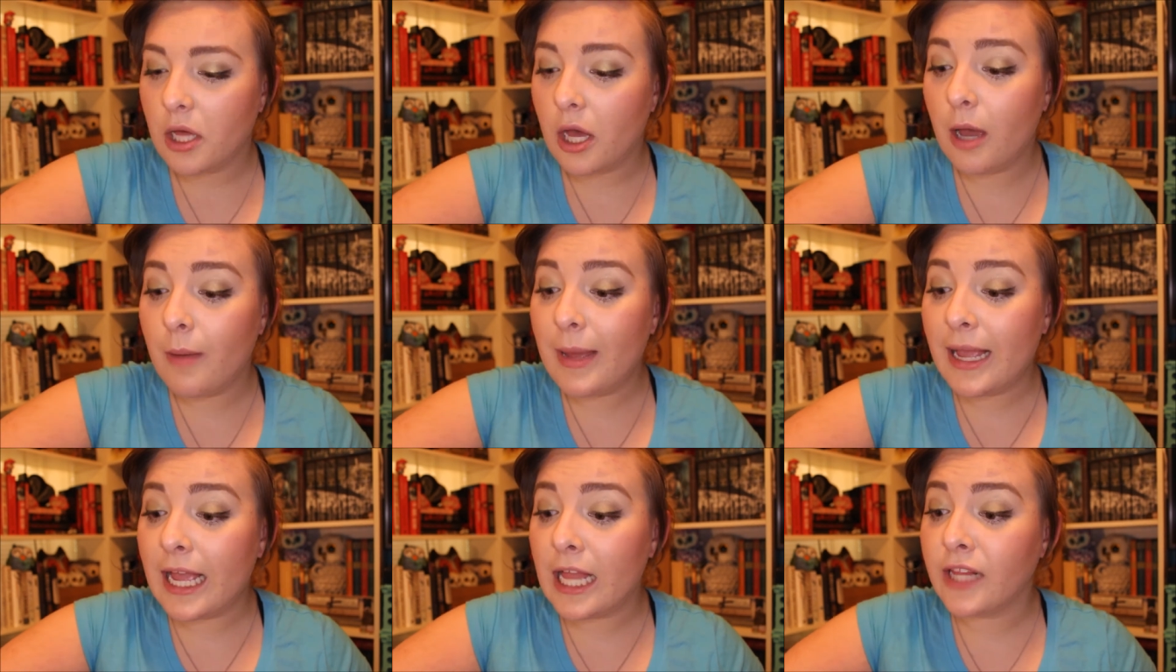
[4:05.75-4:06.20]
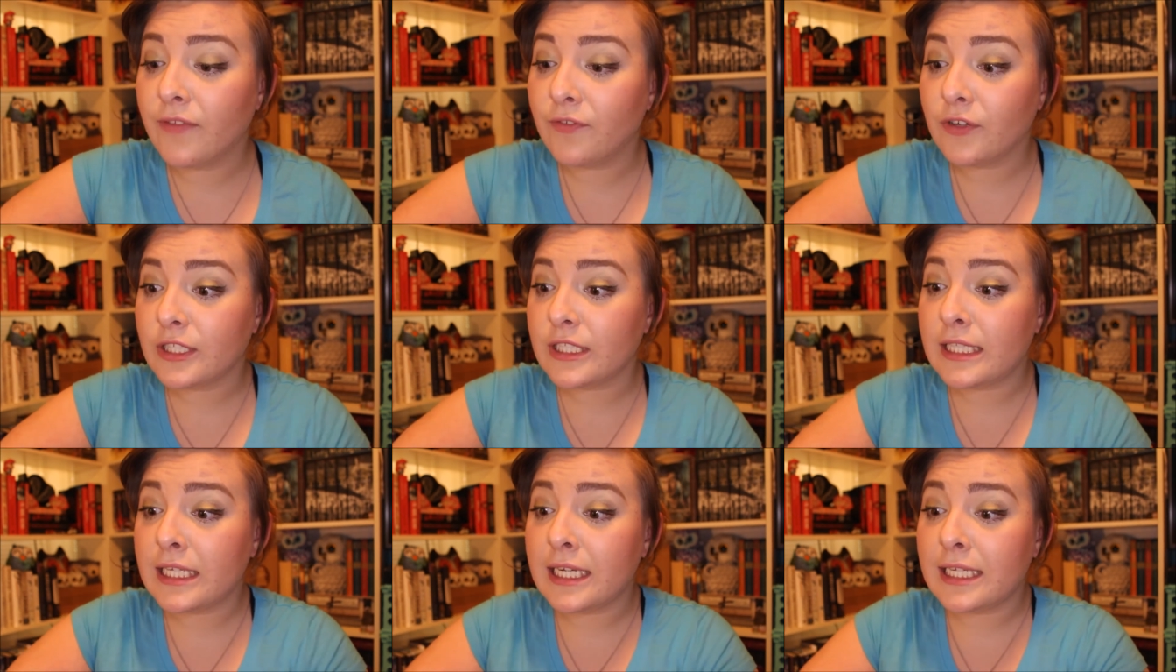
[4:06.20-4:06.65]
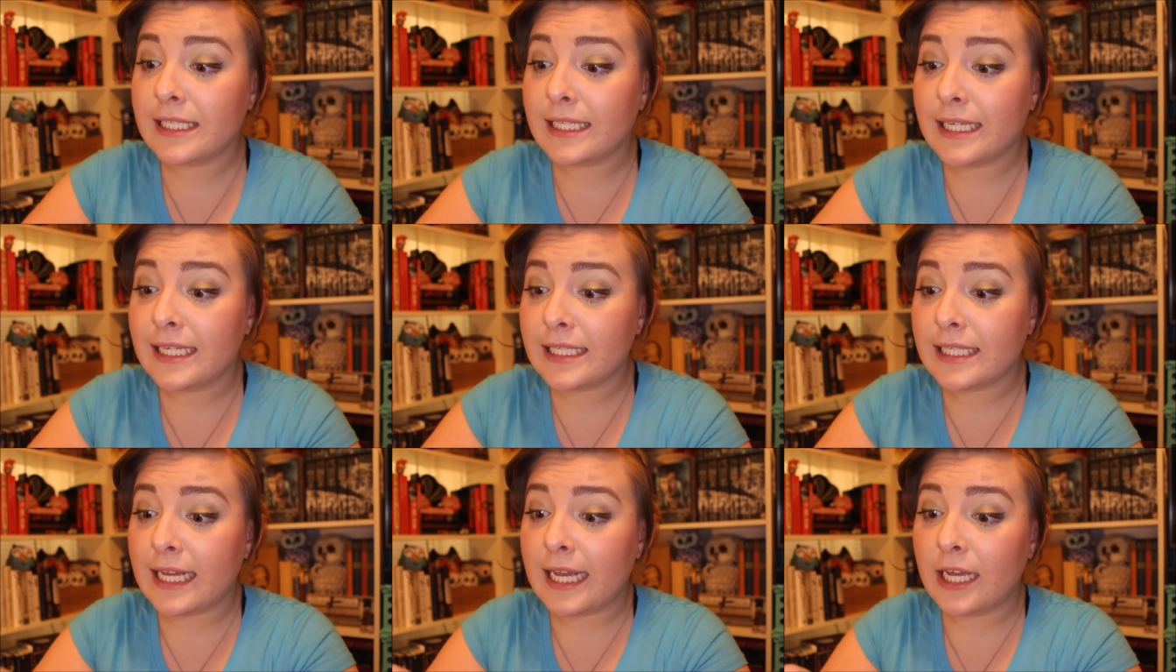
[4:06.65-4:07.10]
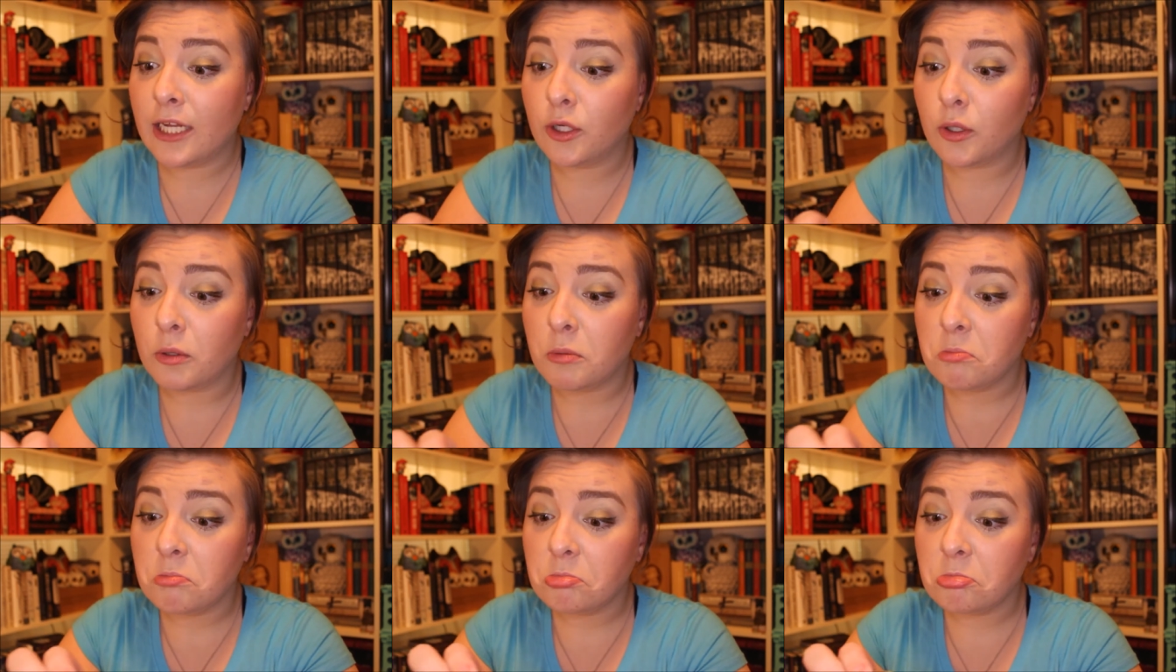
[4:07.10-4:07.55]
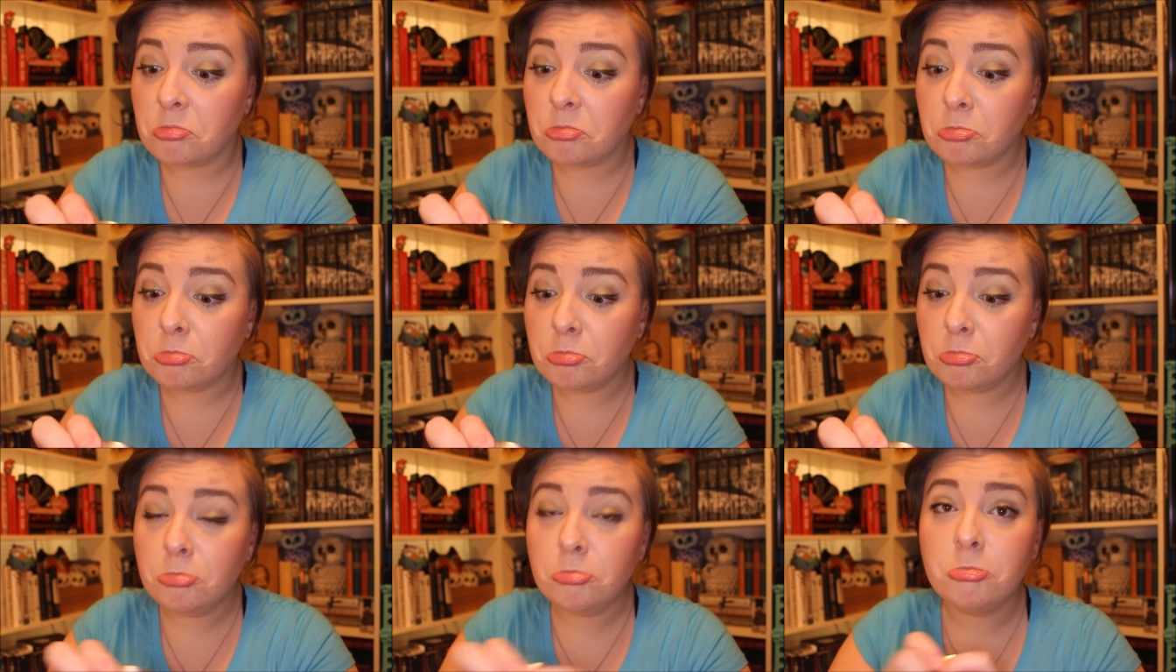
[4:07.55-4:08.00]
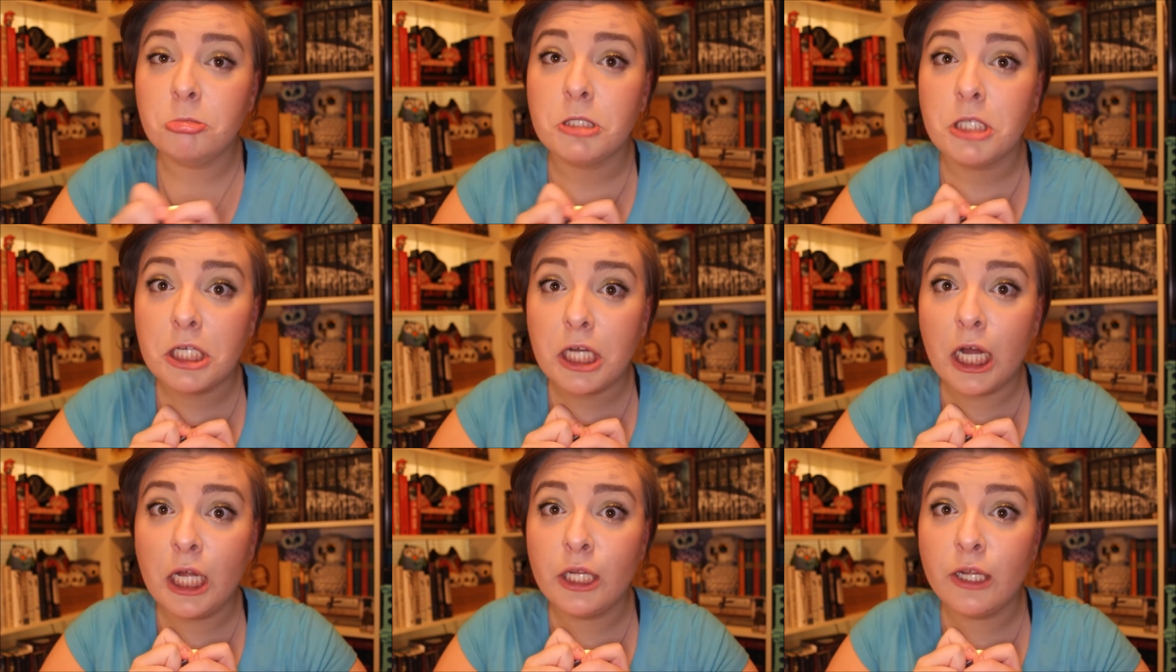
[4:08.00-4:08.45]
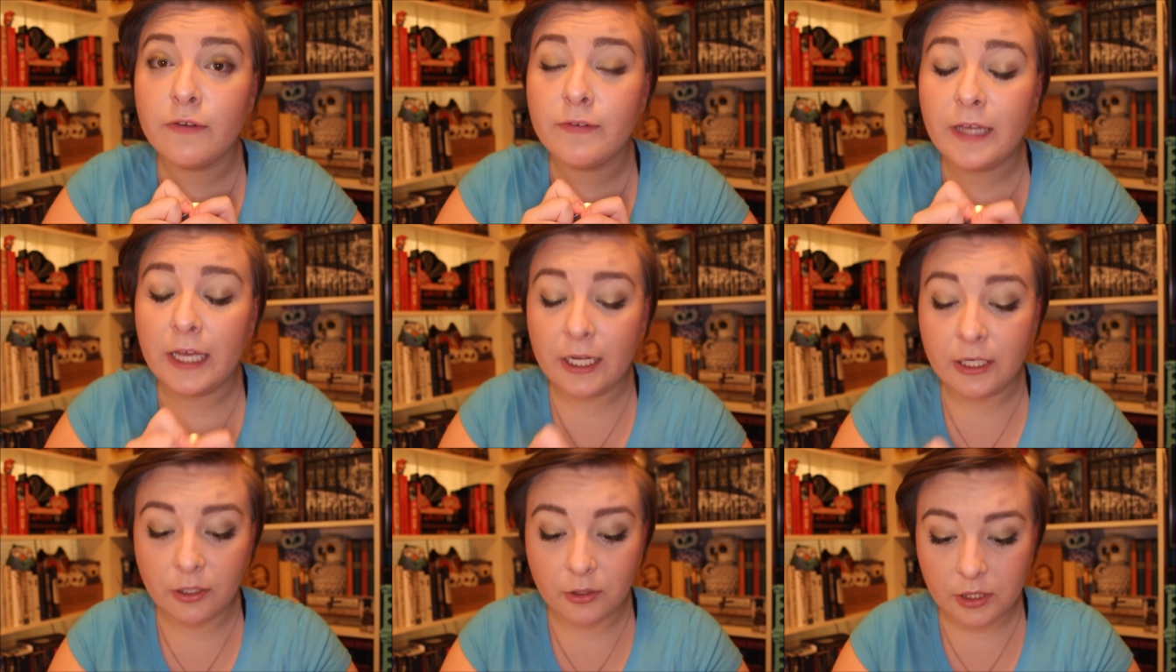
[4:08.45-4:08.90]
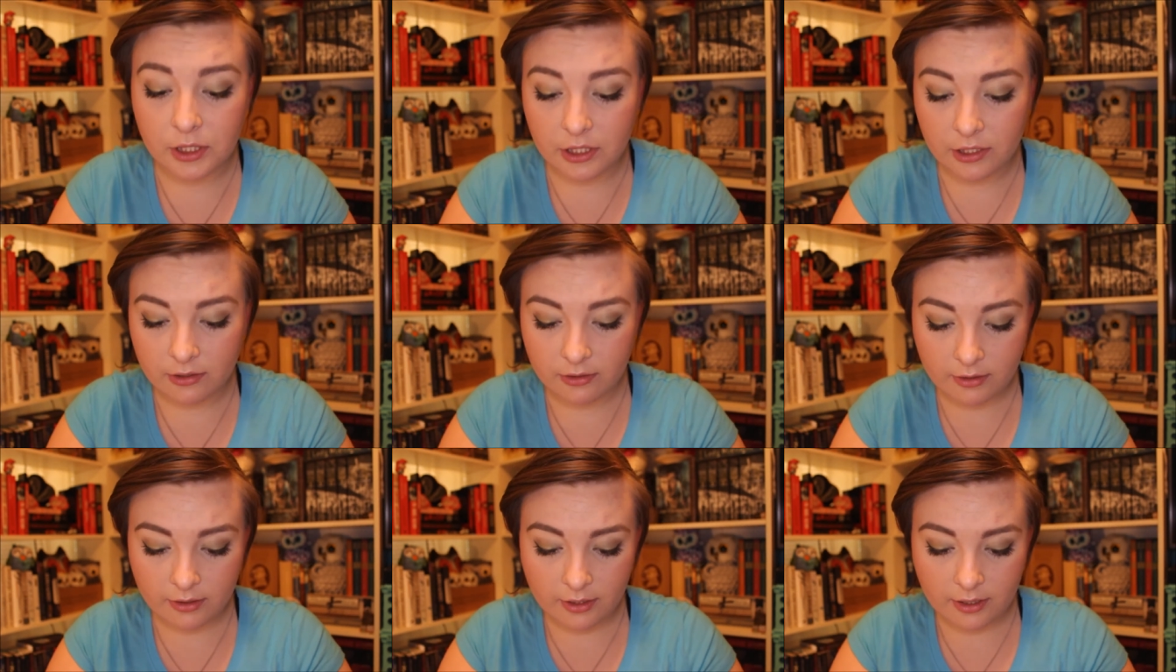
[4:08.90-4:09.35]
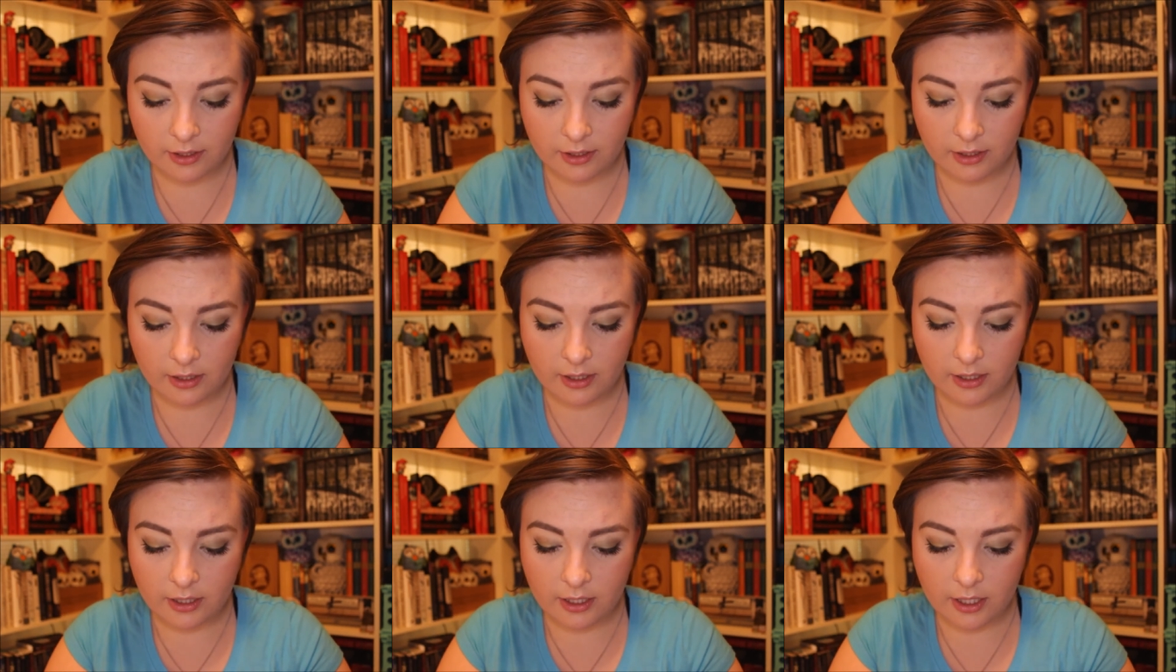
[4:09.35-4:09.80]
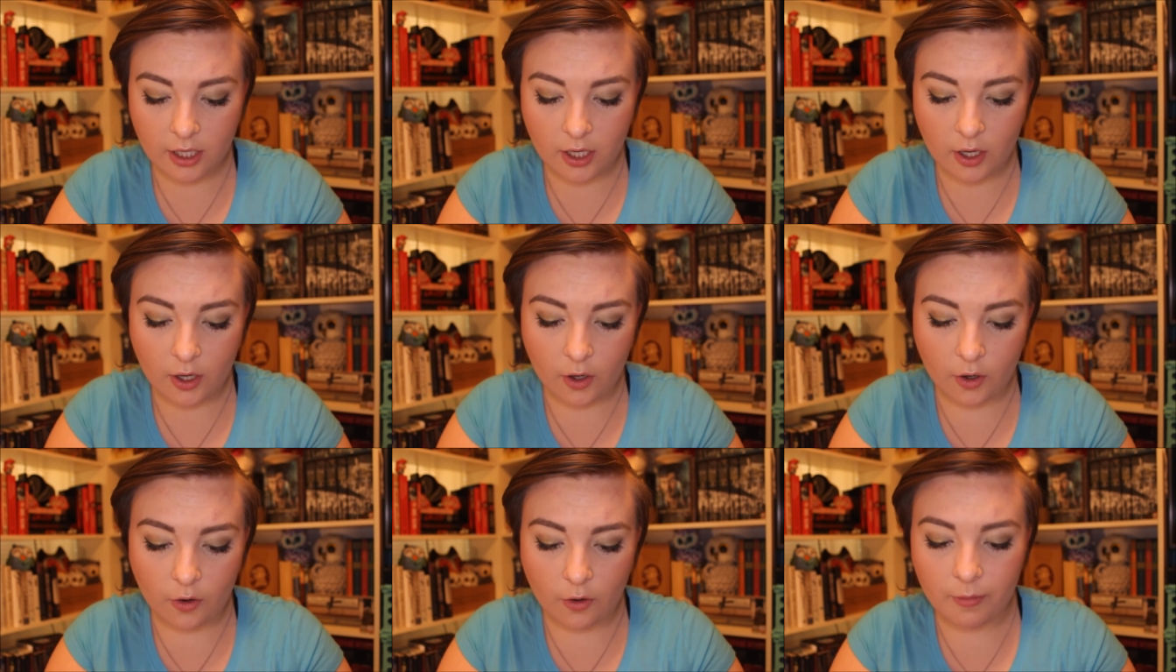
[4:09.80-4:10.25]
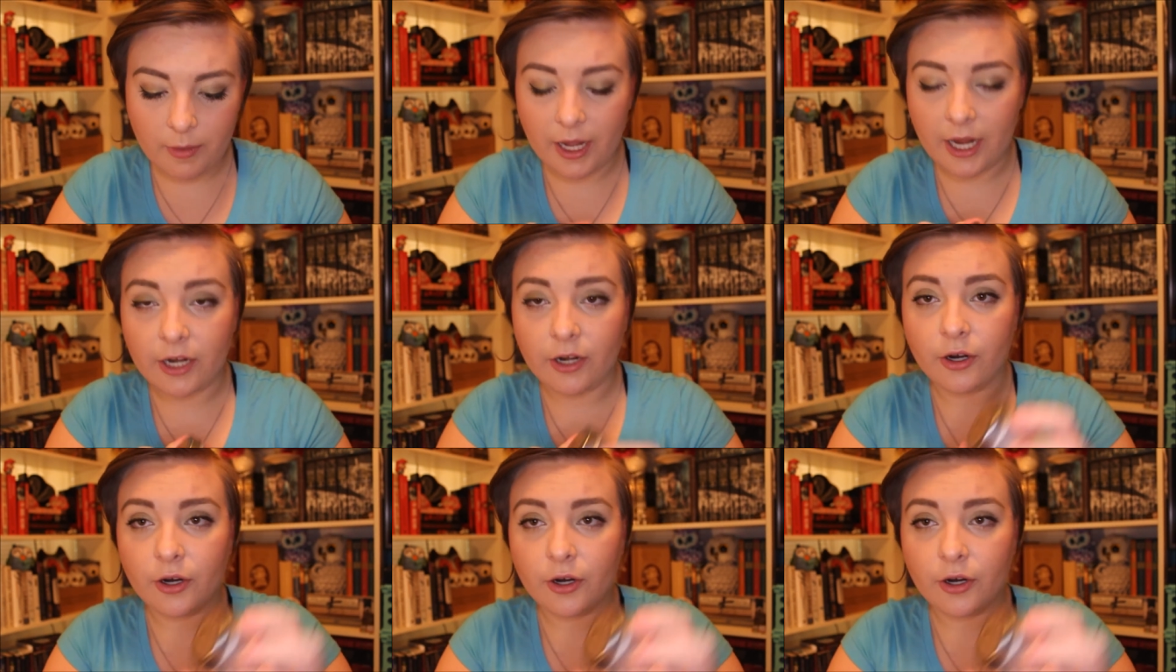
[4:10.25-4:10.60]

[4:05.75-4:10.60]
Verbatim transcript: Oh my god, the first thing I see is a candle. Mm, I love candles. Home and